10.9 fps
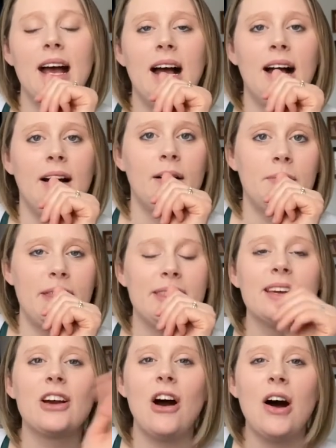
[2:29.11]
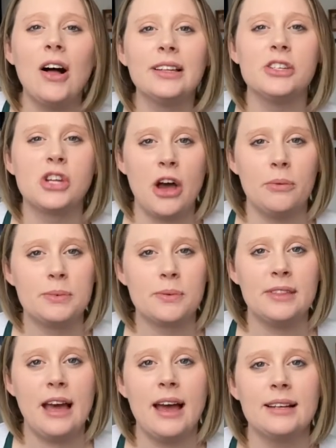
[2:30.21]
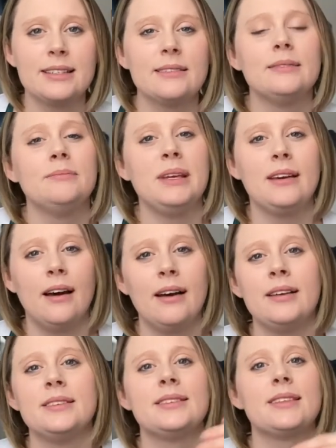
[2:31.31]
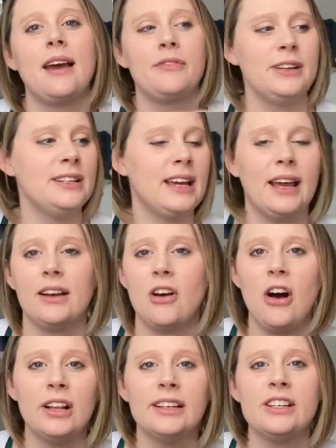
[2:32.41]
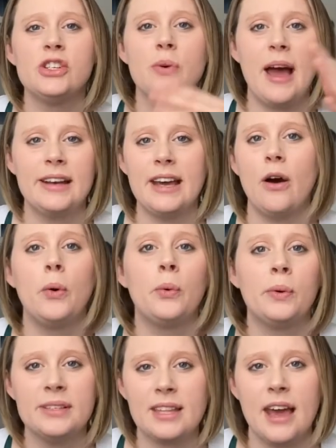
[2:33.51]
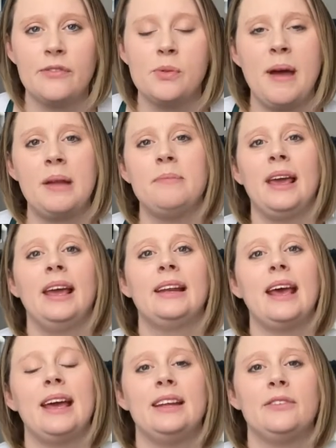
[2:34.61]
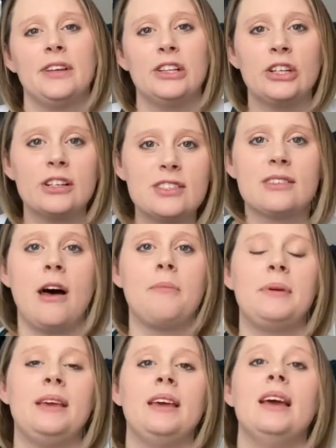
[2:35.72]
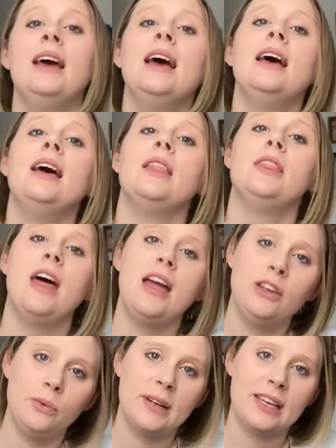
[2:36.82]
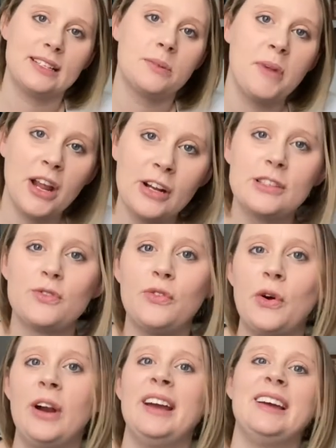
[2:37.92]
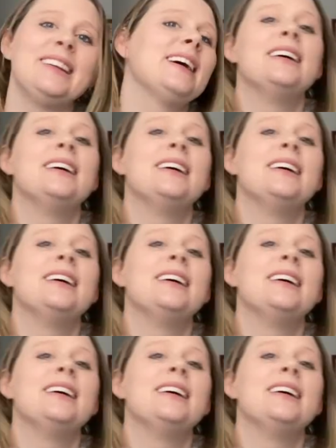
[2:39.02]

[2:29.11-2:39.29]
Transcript: Um, I think college helped with that because every day at college you had to ha always have your bed made and if it looked sloppy, then you would get demerits for it.